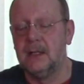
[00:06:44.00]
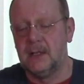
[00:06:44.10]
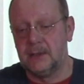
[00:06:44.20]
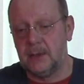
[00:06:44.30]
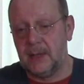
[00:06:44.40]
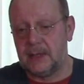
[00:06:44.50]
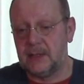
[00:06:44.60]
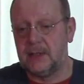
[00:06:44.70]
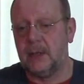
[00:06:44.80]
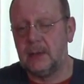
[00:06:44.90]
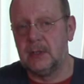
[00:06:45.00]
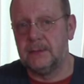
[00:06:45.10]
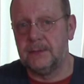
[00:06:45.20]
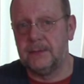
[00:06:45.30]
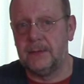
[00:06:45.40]
So that's a total
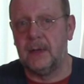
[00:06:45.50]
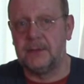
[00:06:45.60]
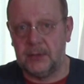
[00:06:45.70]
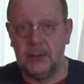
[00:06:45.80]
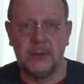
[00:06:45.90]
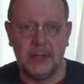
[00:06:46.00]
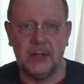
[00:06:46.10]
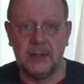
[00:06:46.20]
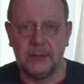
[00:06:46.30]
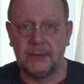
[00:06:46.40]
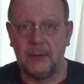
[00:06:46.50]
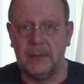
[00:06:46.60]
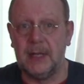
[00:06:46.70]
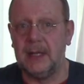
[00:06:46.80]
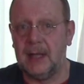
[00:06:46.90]
of 2 turns
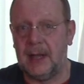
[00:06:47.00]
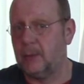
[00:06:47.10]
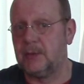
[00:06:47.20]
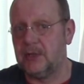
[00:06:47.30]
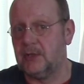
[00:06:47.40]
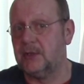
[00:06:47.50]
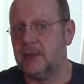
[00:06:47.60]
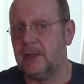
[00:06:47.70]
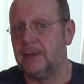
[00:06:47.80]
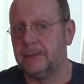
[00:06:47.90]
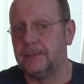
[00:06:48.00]
from the acquisition turn.